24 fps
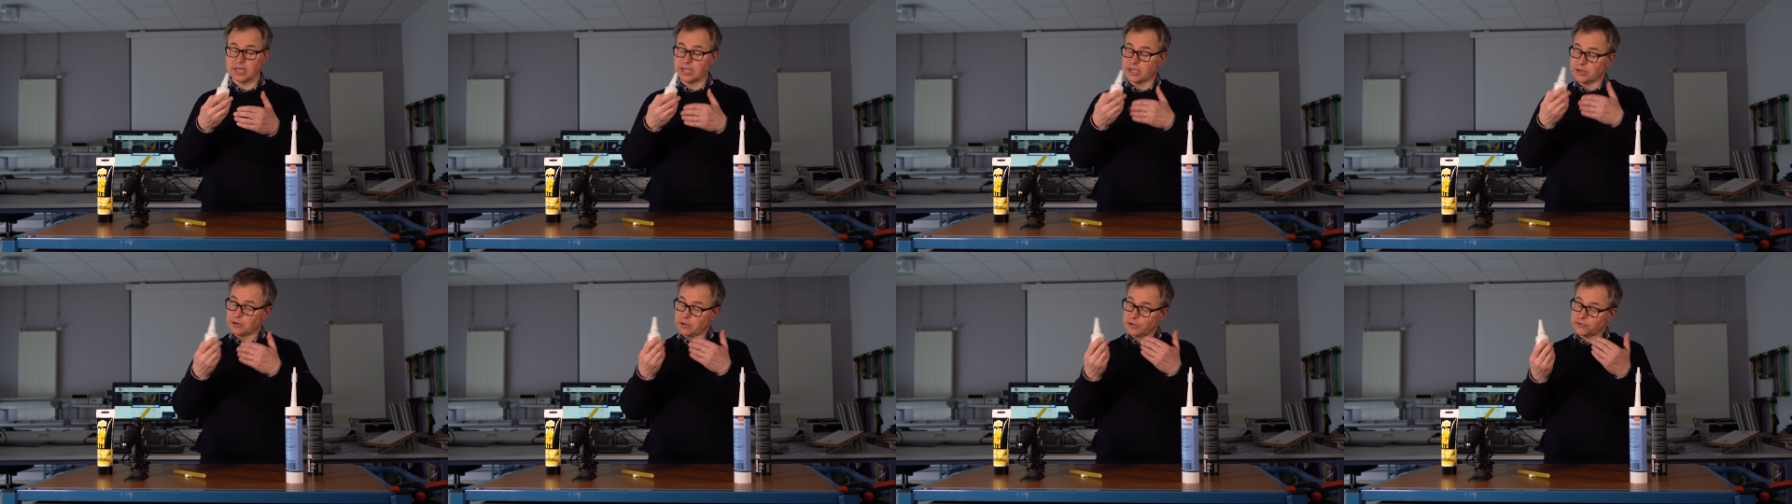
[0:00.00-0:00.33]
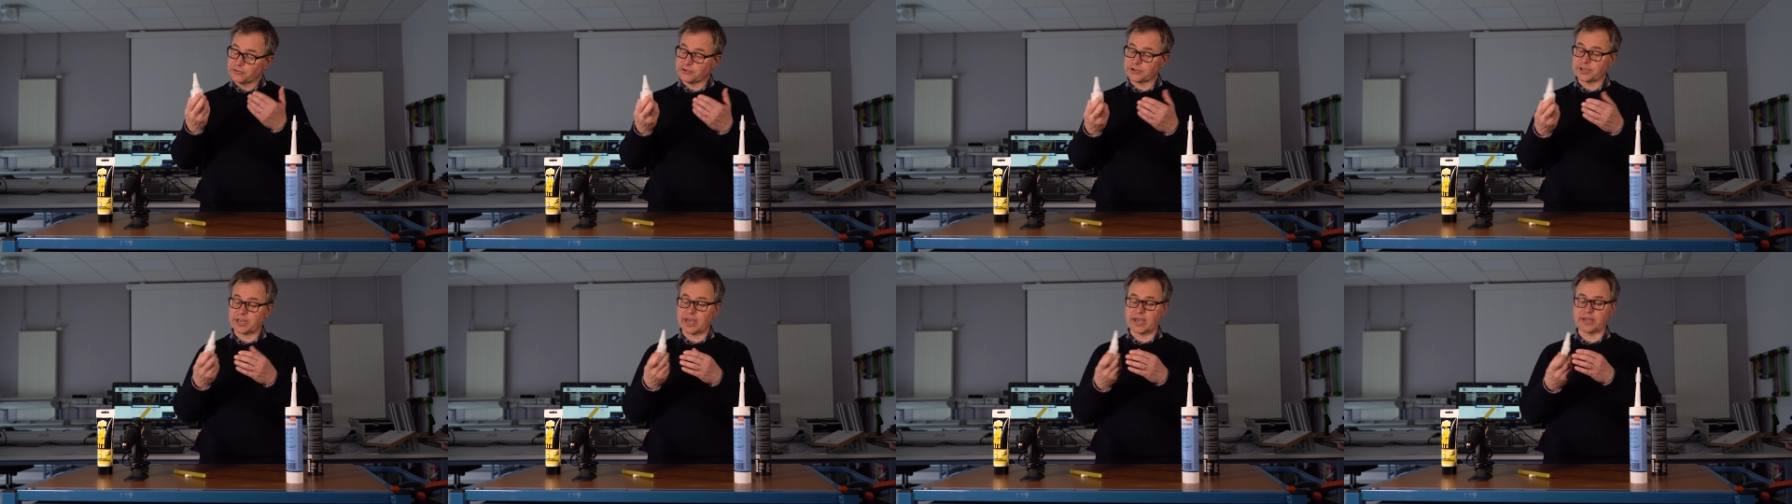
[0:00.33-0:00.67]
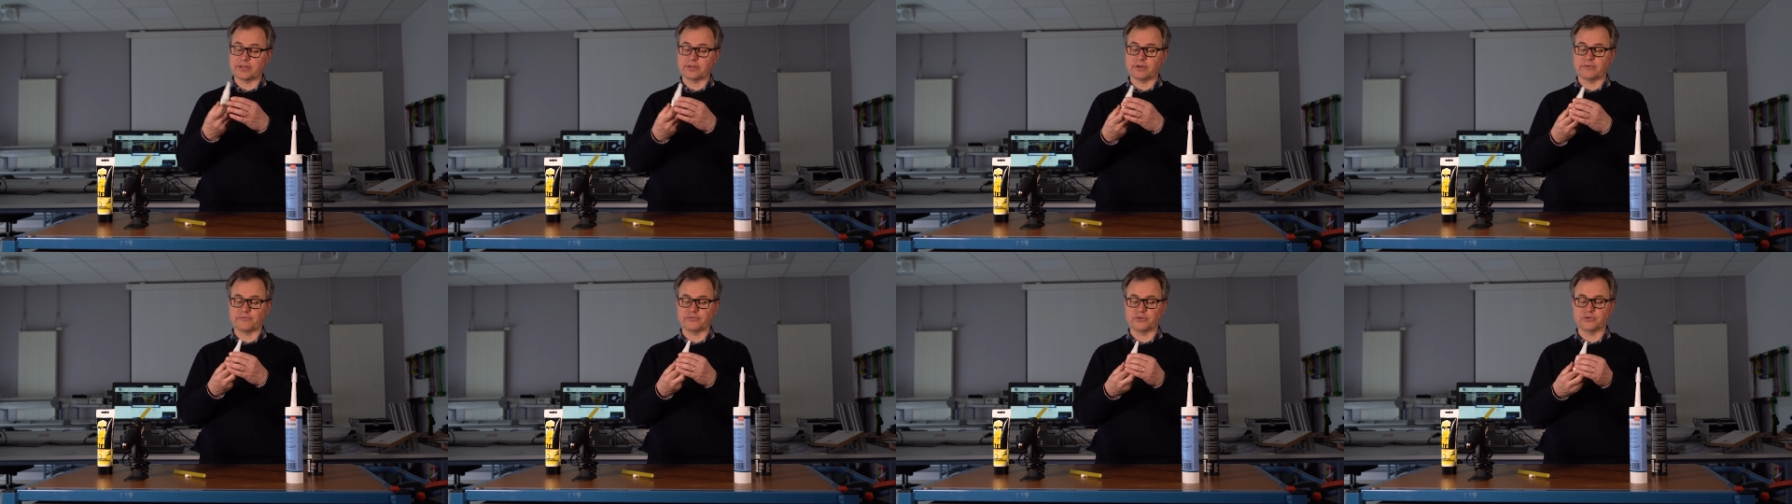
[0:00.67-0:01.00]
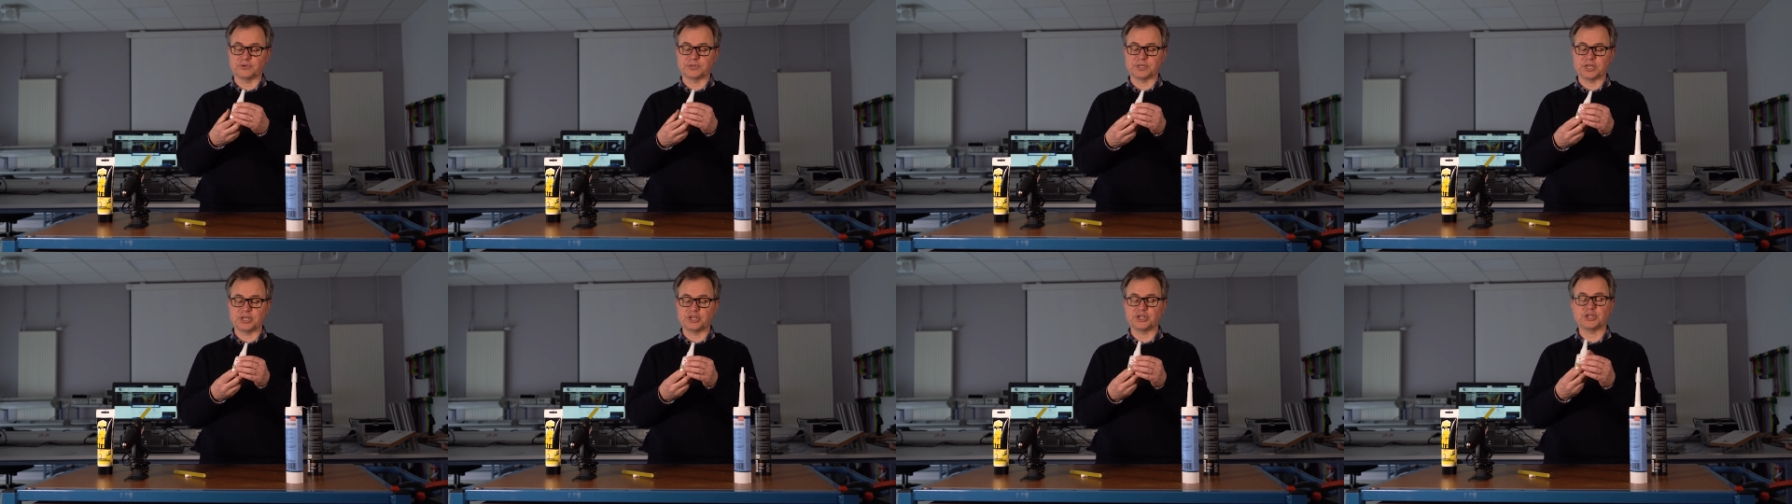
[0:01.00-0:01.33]
in other kind of
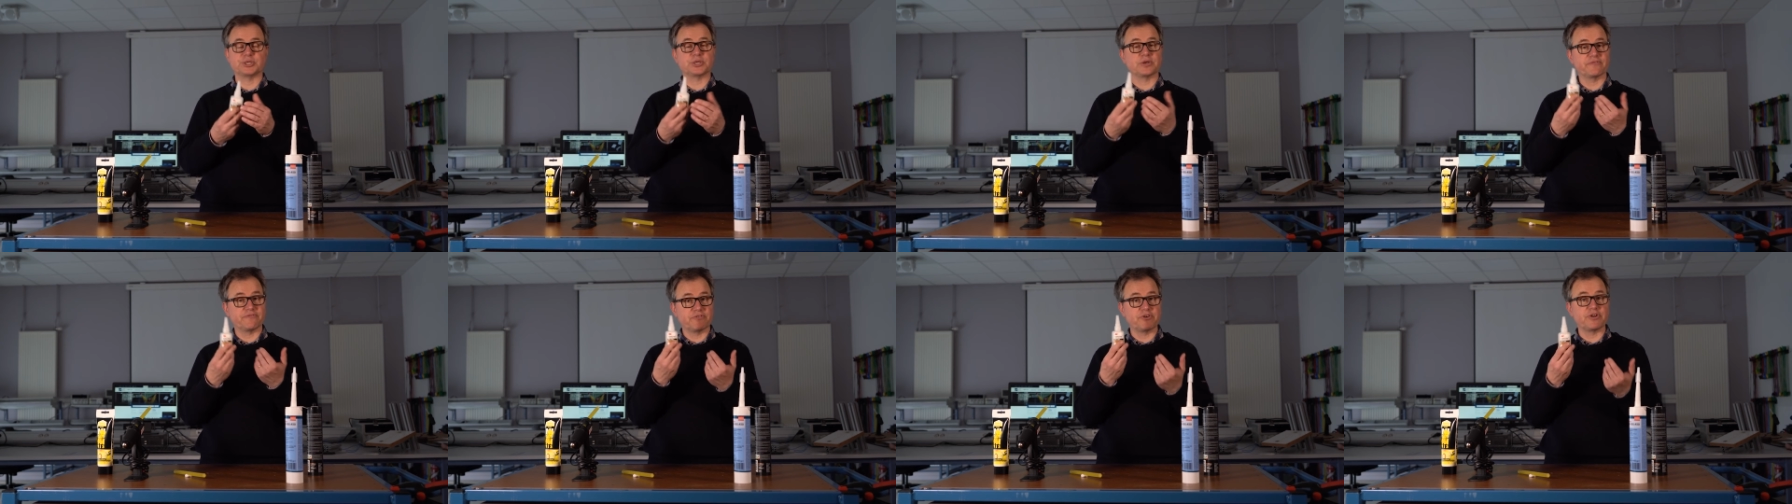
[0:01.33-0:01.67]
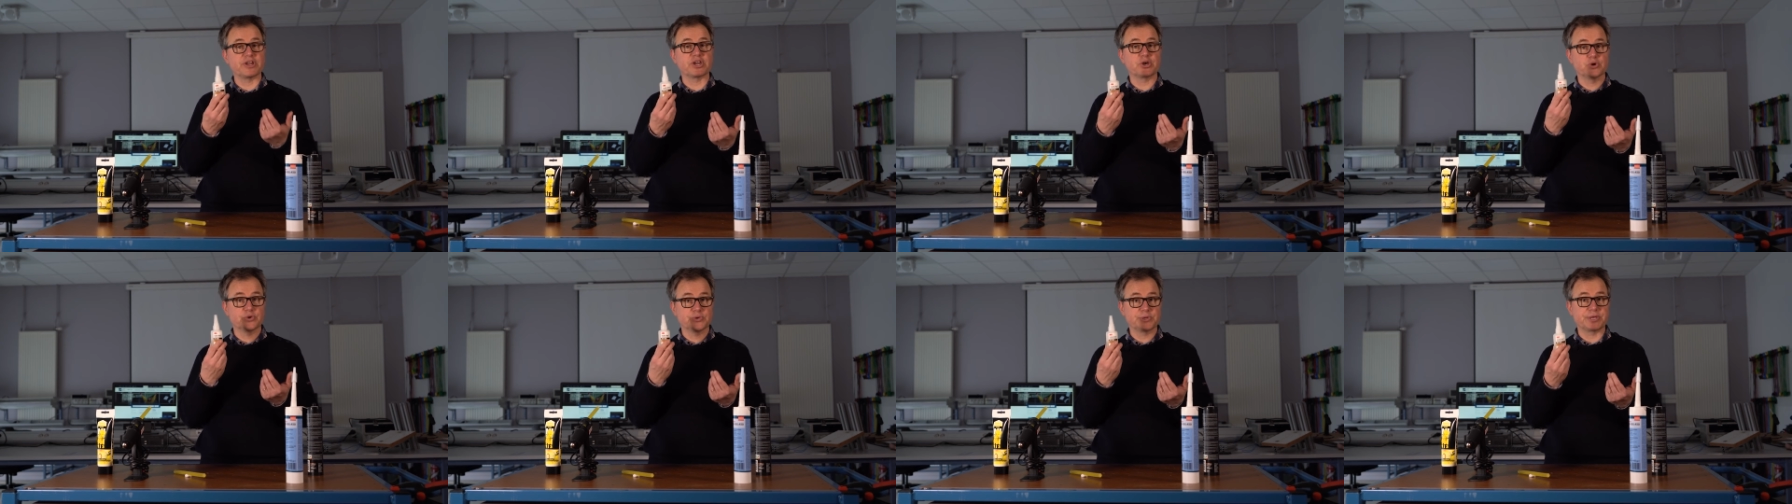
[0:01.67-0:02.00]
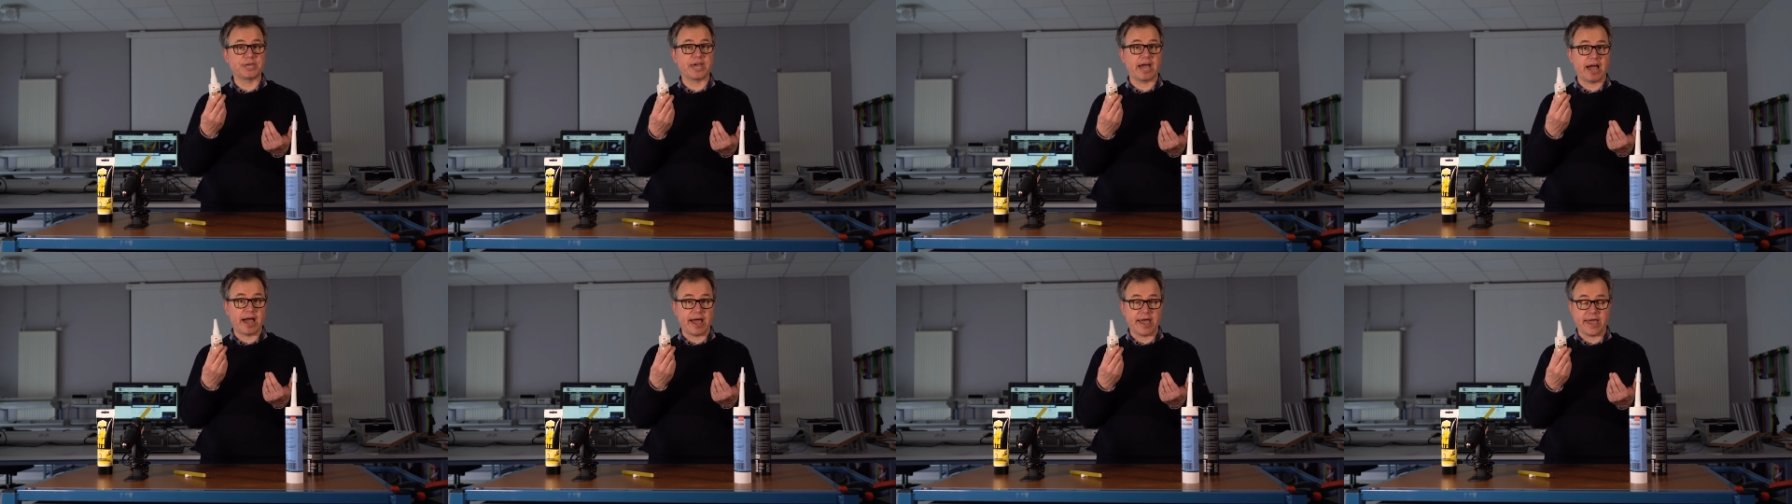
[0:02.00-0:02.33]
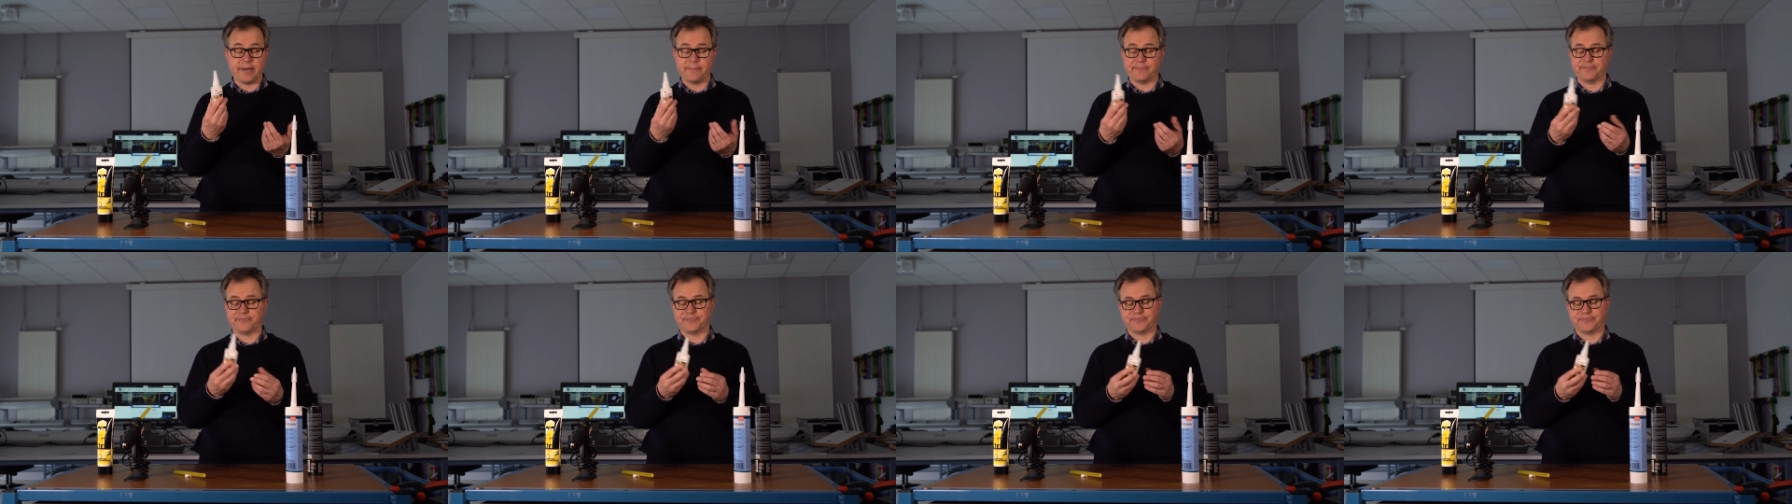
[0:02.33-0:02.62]
usage, it's a very good guy.